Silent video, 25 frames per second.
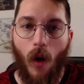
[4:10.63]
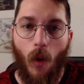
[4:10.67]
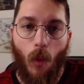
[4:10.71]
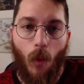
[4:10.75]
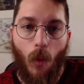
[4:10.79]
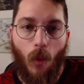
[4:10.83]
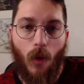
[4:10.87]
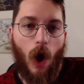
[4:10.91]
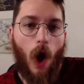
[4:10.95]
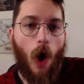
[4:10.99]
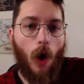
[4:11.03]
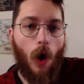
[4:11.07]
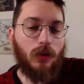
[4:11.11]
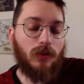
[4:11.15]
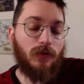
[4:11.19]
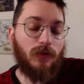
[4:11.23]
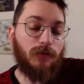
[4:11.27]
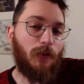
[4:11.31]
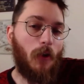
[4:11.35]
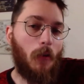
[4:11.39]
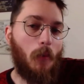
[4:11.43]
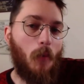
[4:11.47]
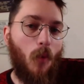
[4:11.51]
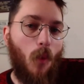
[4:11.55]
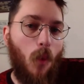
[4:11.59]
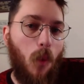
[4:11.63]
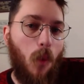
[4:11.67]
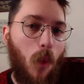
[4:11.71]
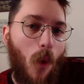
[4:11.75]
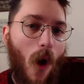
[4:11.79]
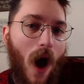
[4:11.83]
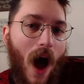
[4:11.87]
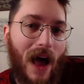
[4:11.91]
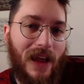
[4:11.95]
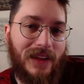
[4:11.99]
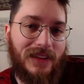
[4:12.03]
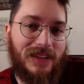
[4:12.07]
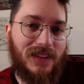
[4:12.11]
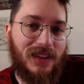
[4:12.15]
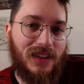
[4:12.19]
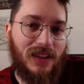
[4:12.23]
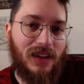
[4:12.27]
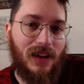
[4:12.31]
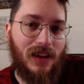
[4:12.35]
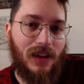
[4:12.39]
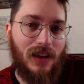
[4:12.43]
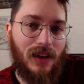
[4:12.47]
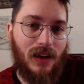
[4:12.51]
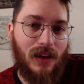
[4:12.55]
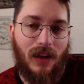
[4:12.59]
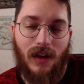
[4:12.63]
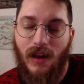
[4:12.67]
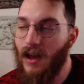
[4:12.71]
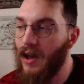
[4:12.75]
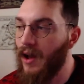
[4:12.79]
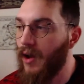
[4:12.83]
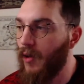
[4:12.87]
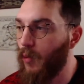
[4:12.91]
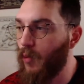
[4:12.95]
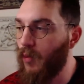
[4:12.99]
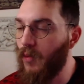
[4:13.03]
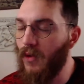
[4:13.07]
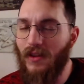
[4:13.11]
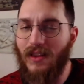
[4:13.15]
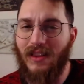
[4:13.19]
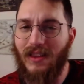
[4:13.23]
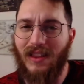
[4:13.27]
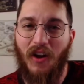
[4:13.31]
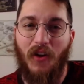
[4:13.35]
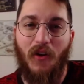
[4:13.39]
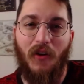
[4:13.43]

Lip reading: Cold from what? What am